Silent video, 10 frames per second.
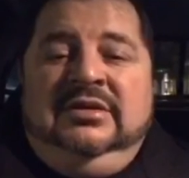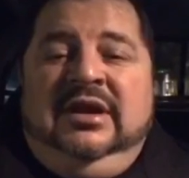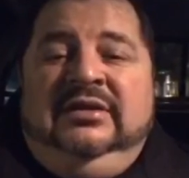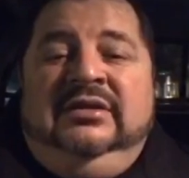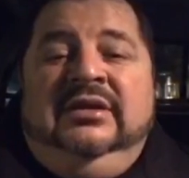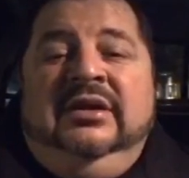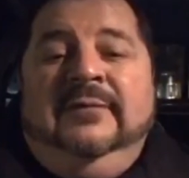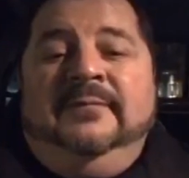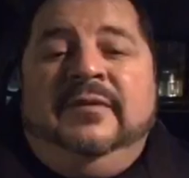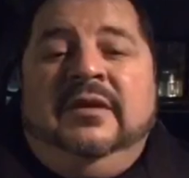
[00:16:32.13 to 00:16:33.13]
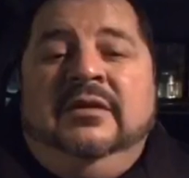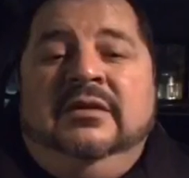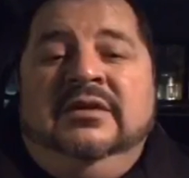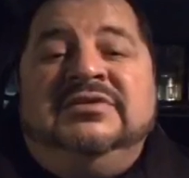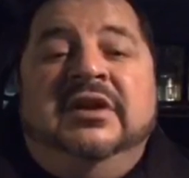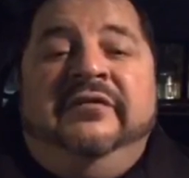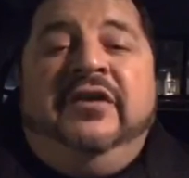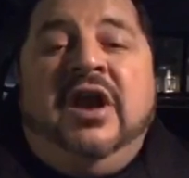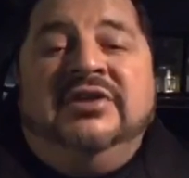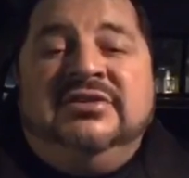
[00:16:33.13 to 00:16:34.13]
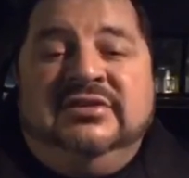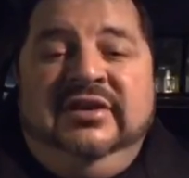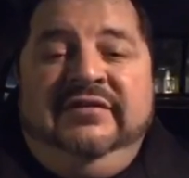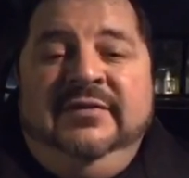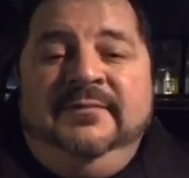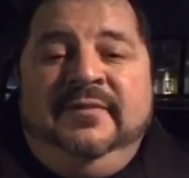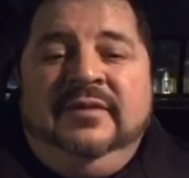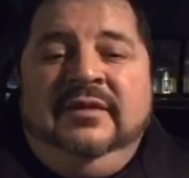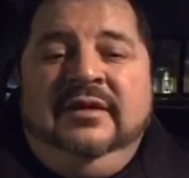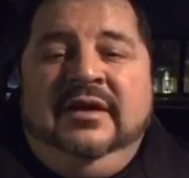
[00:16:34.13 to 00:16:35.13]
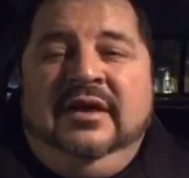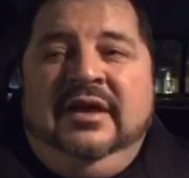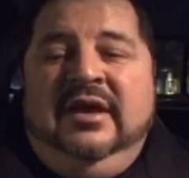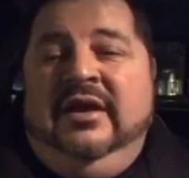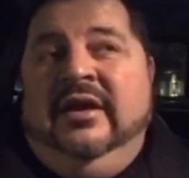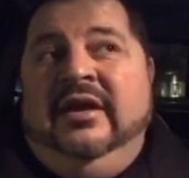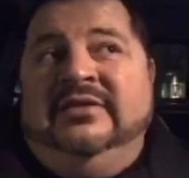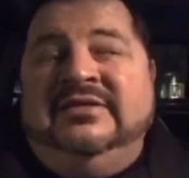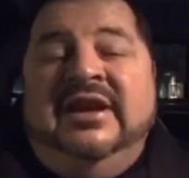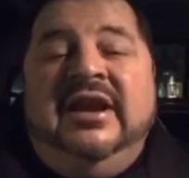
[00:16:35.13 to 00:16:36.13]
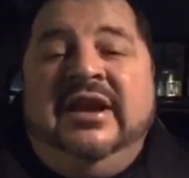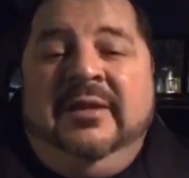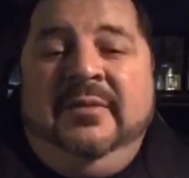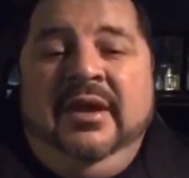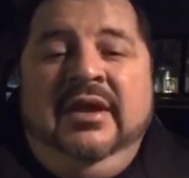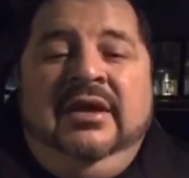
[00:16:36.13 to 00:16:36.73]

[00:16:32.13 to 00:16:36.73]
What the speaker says: at the Center for Conscious Living at 10 a.m.